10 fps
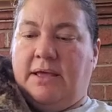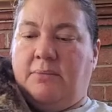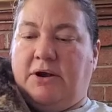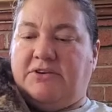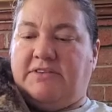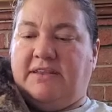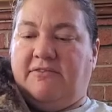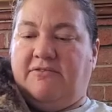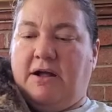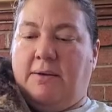
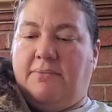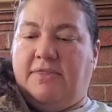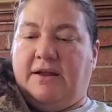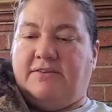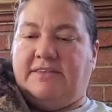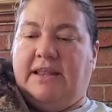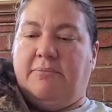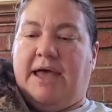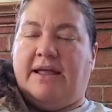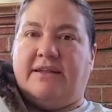purchasing from. Their seed
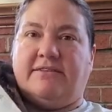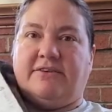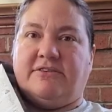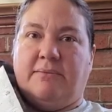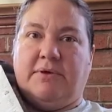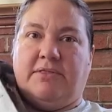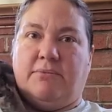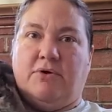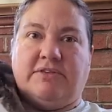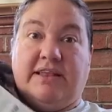packets are some of the
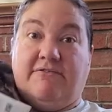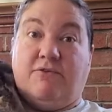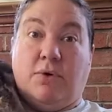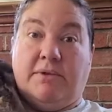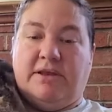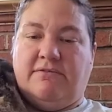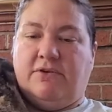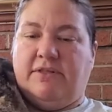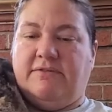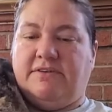most informative
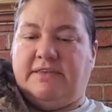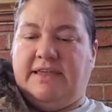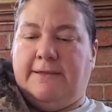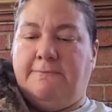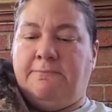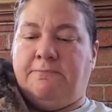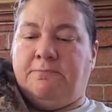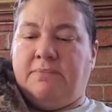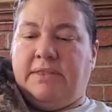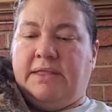you'll ever see,
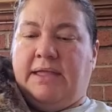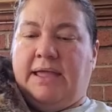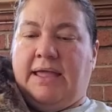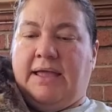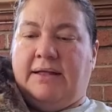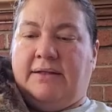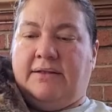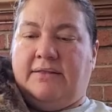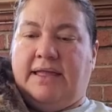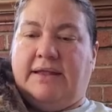and
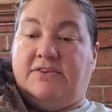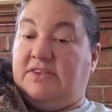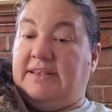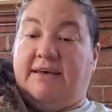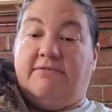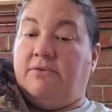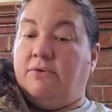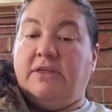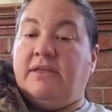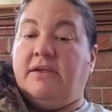they just have a
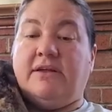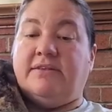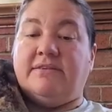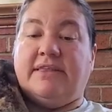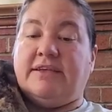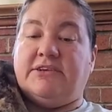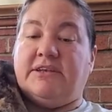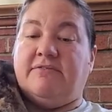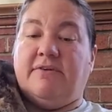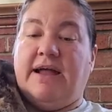really good selection
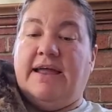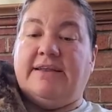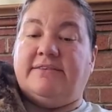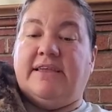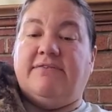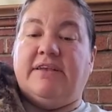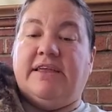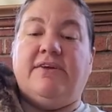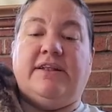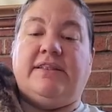of varieties. Even
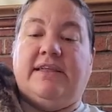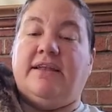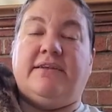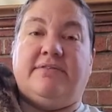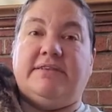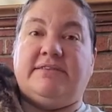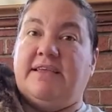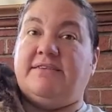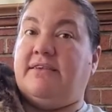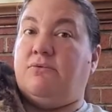here at the end of the
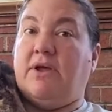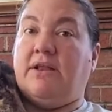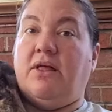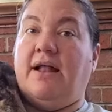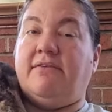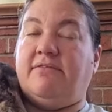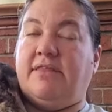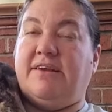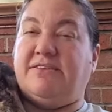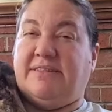season, when a lot of
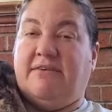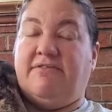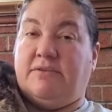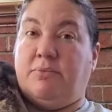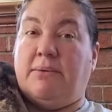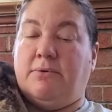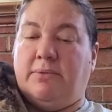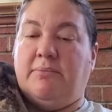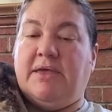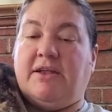their stuff is
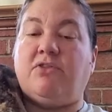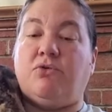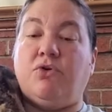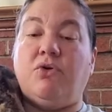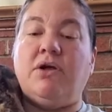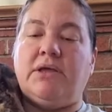probably picked through,